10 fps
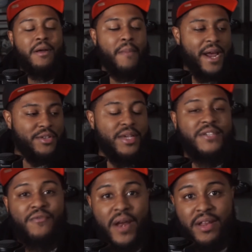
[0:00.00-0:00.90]
Now, mind you,
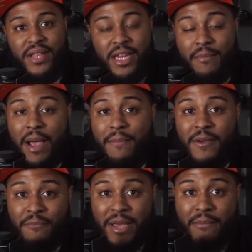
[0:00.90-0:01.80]
yes, Frank Ntilikina might
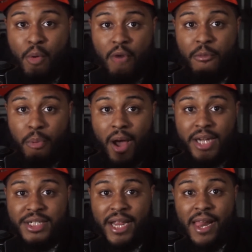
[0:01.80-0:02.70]
have been more of a
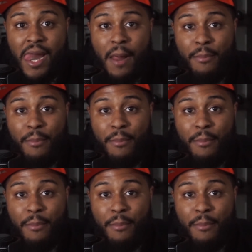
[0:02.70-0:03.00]
project,